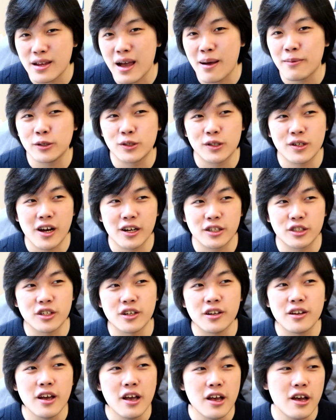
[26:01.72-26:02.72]
damage
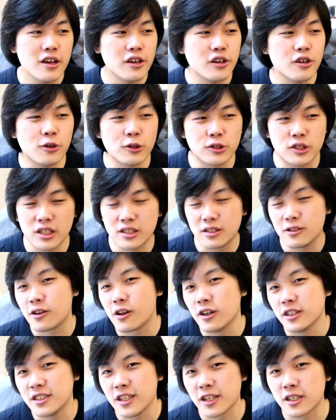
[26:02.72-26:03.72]
reduction, you'll just
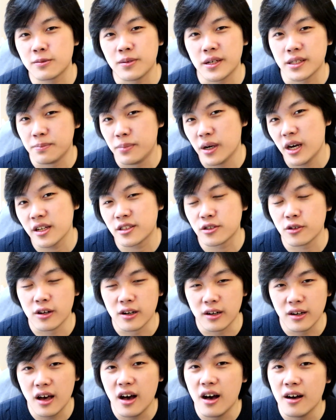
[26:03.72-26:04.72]
look at 6+ Barto
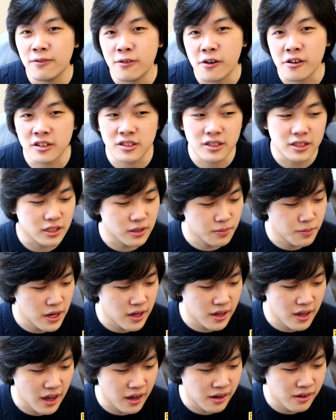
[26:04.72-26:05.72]
and laugh, honestly
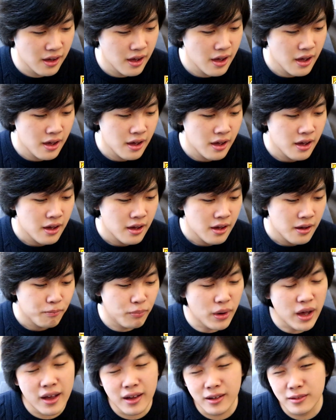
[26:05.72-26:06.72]
speaking.
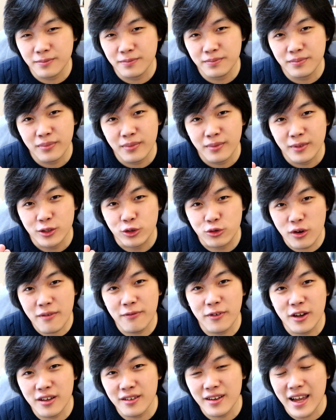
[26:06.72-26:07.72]
But
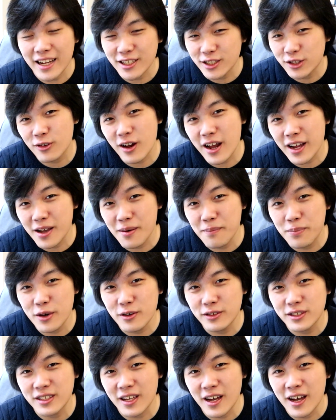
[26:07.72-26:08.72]
Driven and Striker
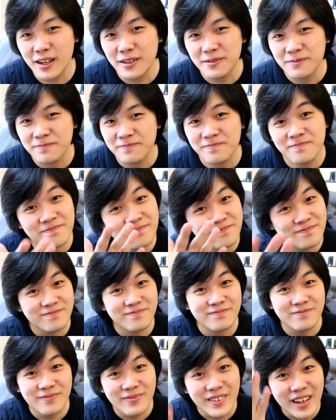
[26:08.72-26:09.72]
Booster,
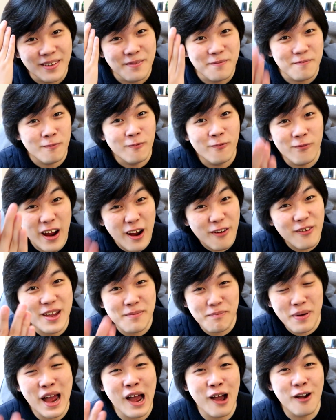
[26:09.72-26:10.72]

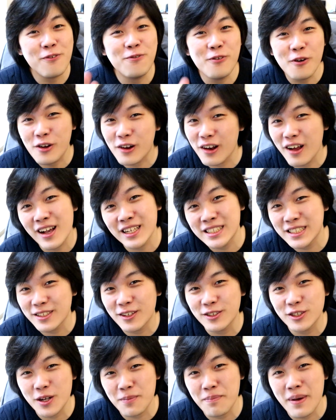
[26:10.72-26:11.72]
very powerful classes
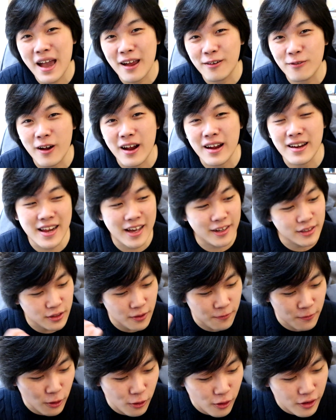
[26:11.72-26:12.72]
on Japan right now. So
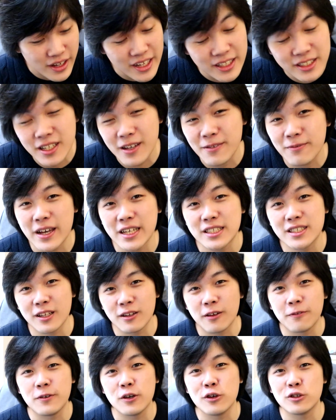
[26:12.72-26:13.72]
if you're looking to invest in
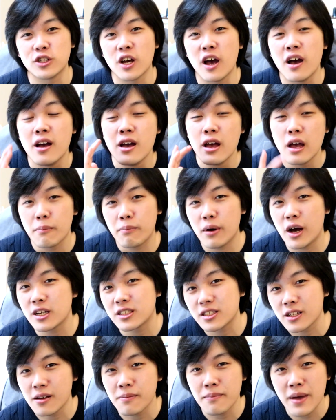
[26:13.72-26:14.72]
the future,
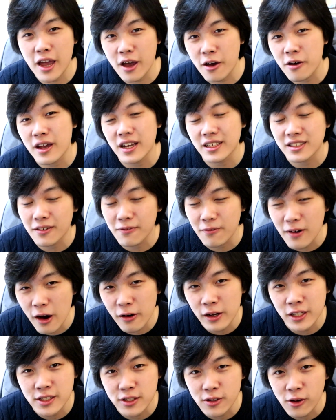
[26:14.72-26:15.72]
Bartolomeo is a
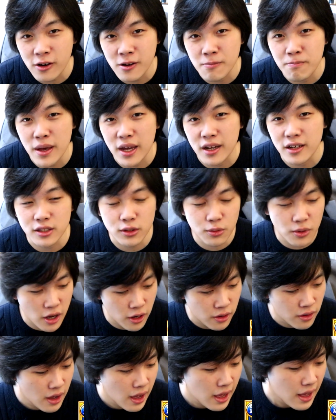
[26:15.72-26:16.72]
very solid pick as
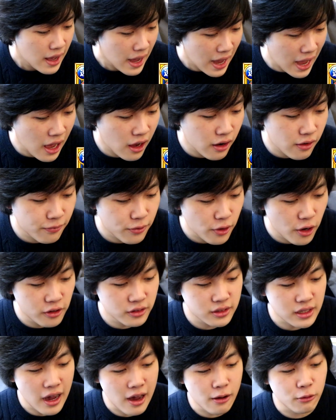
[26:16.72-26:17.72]
well. Out of
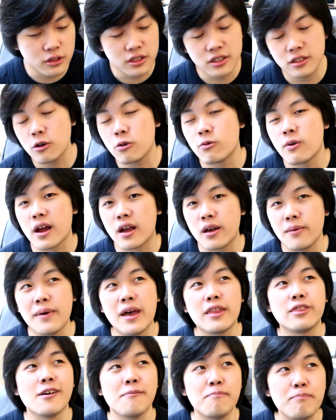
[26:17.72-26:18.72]
those, I would still
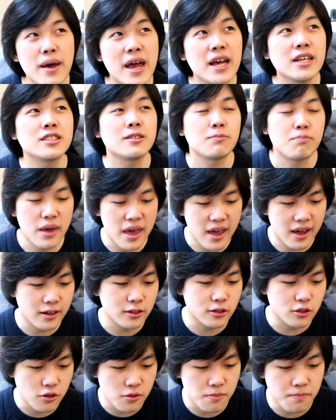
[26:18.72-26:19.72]
recommend the best
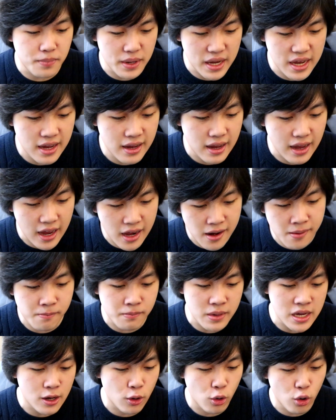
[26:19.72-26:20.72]
pick to be in
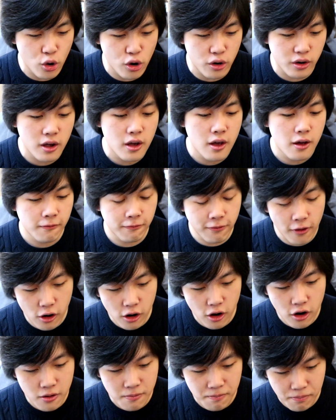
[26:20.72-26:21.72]
Mihawk,
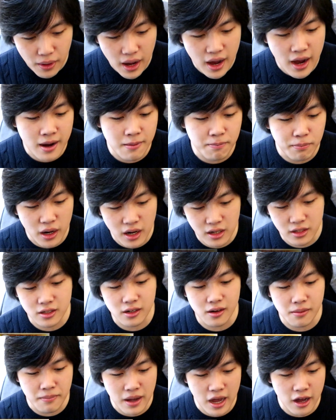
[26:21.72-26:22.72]
followed by
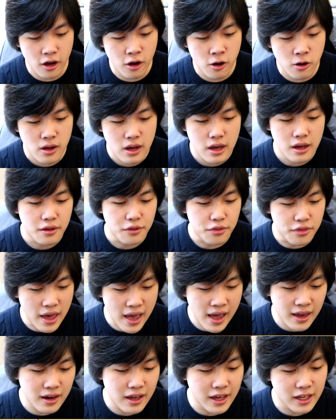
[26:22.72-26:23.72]
Bartolomeo.
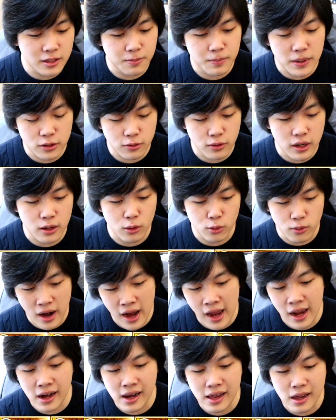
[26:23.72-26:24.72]
Then it's between
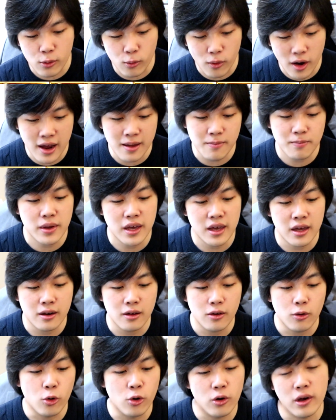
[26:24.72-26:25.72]
Rayleigh,
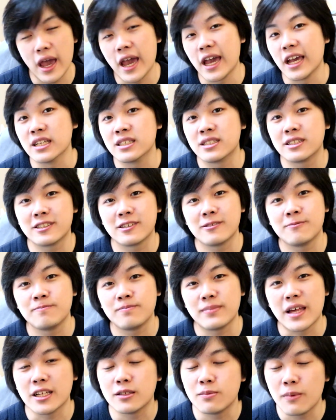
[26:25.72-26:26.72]
Whitebeard, or Ace.
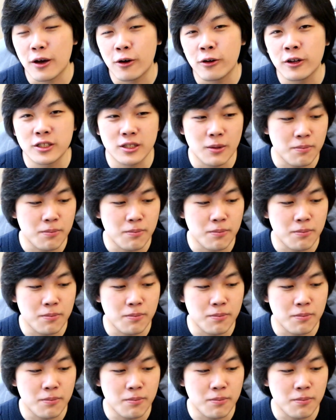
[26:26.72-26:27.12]
That's my honest